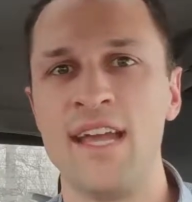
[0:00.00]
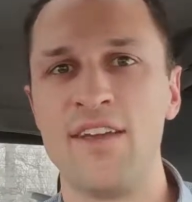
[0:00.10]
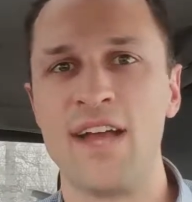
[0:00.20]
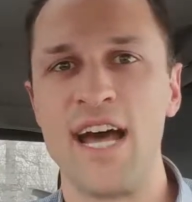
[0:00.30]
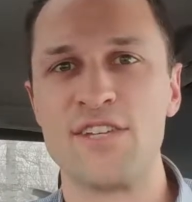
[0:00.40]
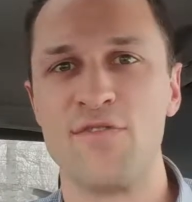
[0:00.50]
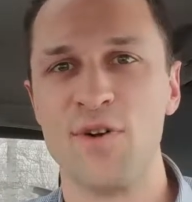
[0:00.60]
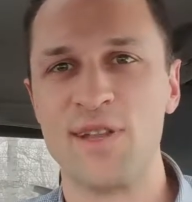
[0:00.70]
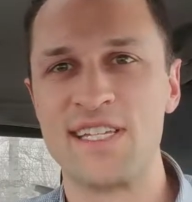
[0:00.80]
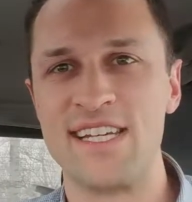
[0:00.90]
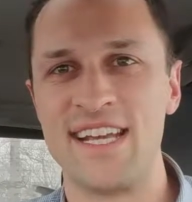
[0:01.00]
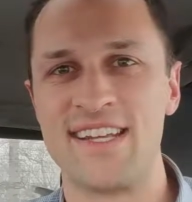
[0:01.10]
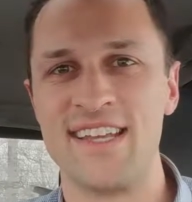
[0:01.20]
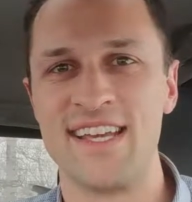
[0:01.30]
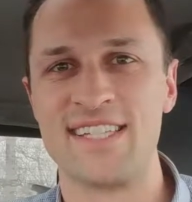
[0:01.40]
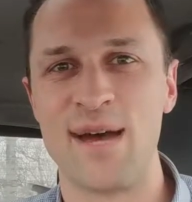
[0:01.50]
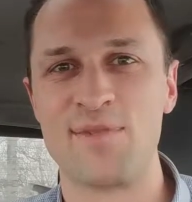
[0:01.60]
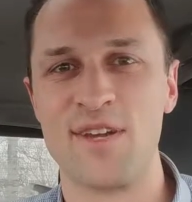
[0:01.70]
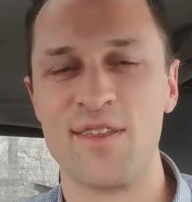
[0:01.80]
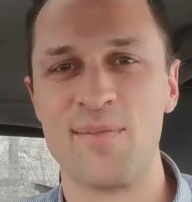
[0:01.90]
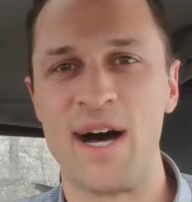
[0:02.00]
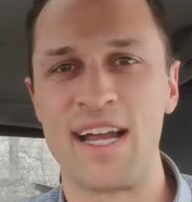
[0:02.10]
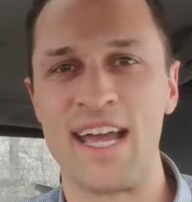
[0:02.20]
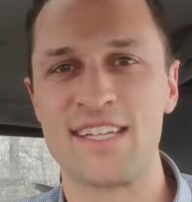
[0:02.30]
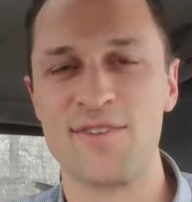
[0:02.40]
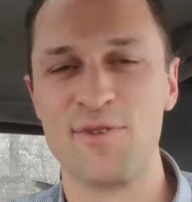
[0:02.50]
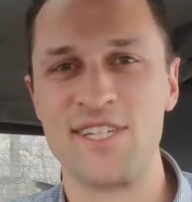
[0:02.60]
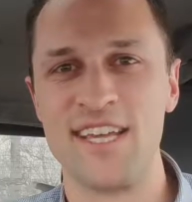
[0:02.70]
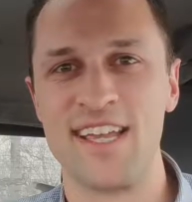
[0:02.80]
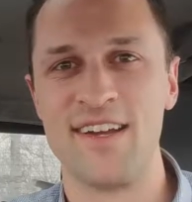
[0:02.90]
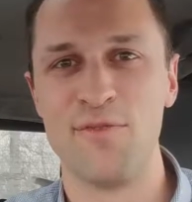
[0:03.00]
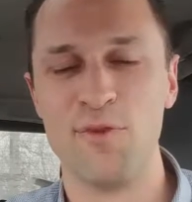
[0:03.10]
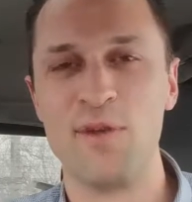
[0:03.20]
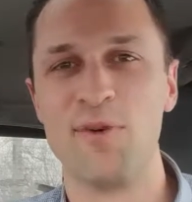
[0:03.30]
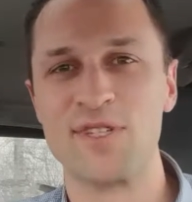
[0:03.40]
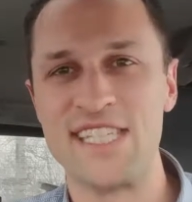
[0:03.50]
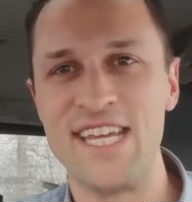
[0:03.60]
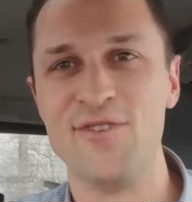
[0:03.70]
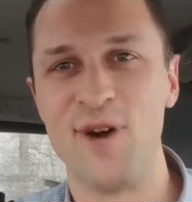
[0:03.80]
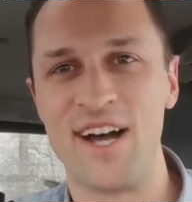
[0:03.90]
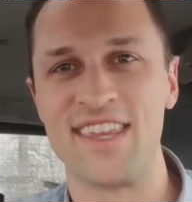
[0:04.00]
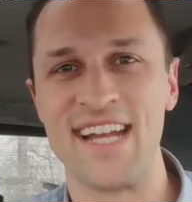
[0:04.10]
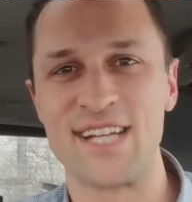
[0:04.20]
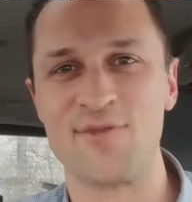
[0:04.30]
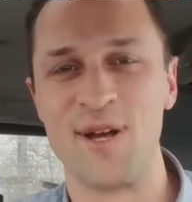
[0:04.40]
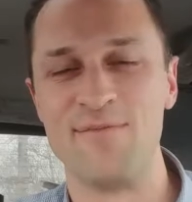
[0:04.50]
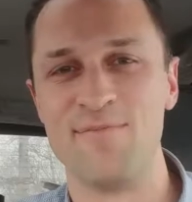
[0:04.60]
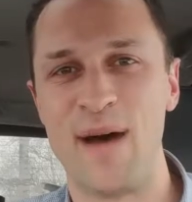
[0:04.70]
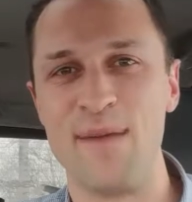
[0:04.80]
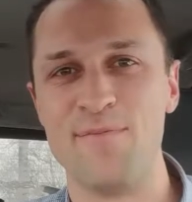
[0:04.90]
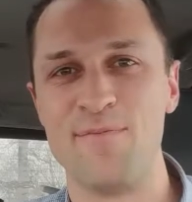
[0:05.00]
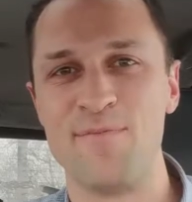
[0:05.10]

thank you guys for listening to this episode of the podcast, and we will see you on the next one. Bye.